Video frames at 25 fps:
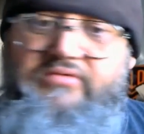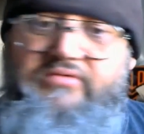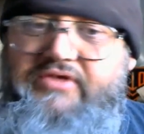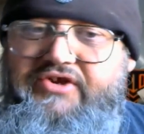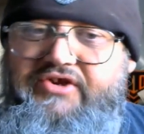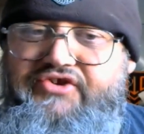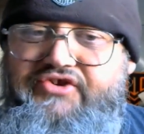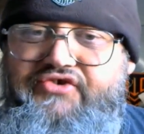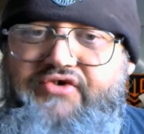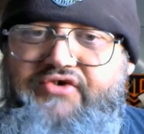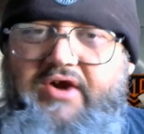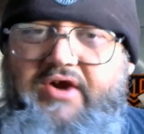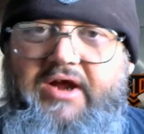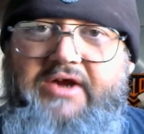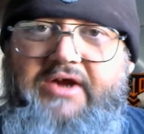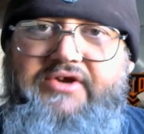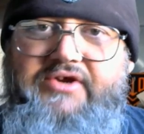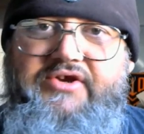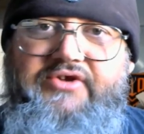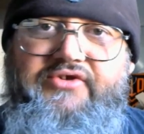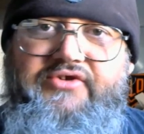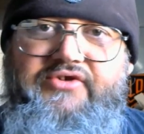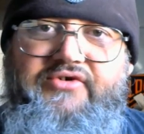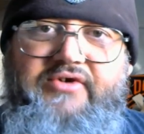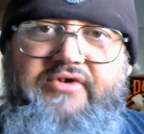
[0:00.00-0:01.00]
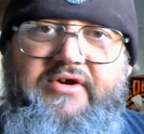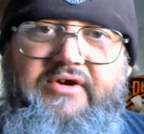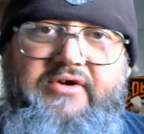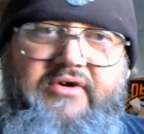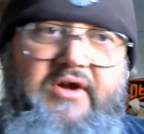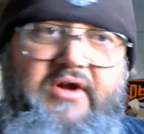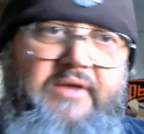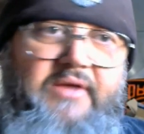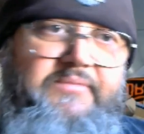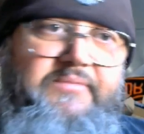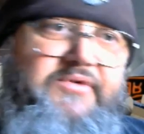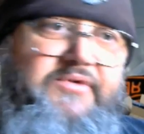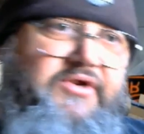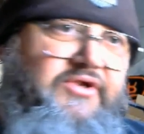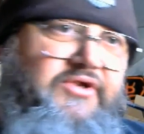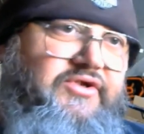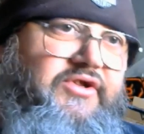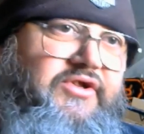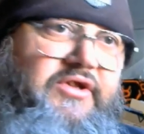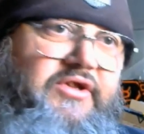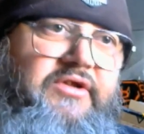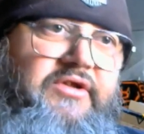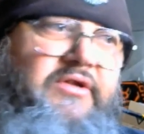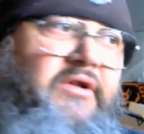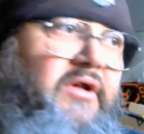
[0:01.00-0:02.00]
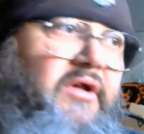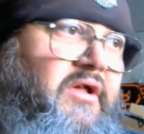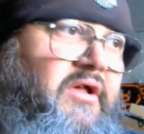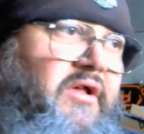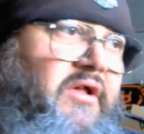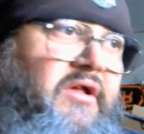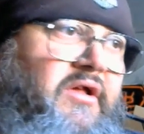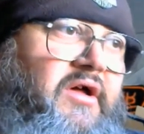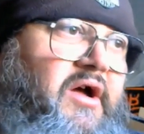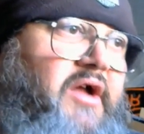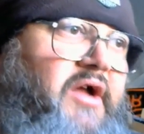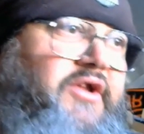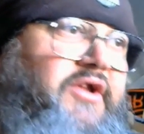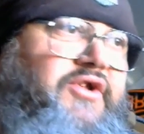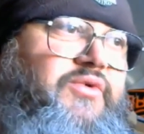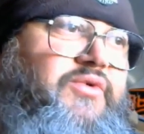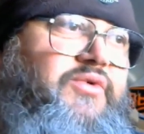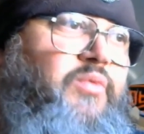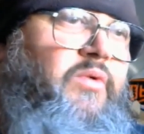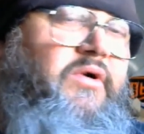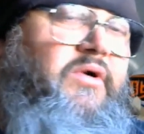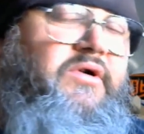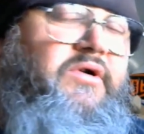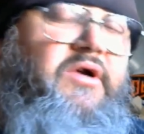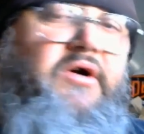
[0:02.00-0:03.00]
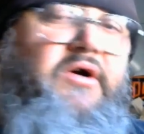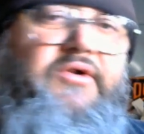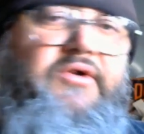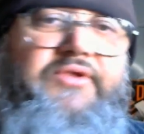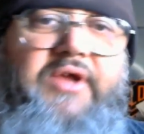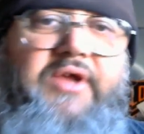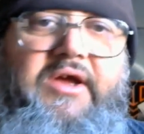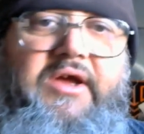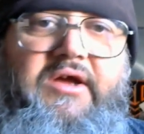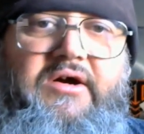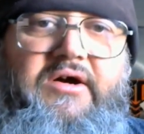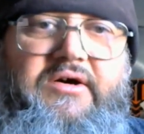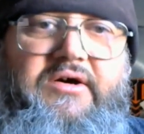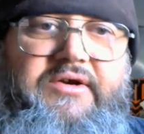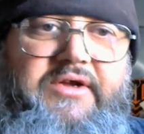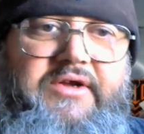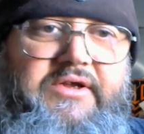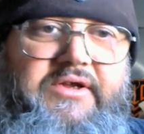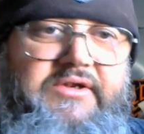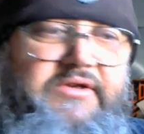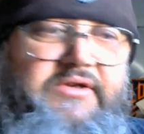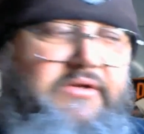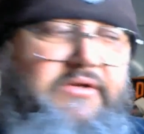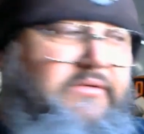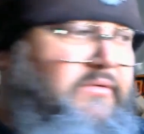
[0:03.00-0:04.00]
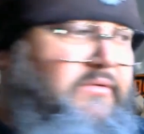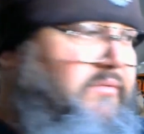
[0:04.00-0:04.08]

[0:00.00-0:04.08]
distractions or interruptions, and I just worked all day on it. And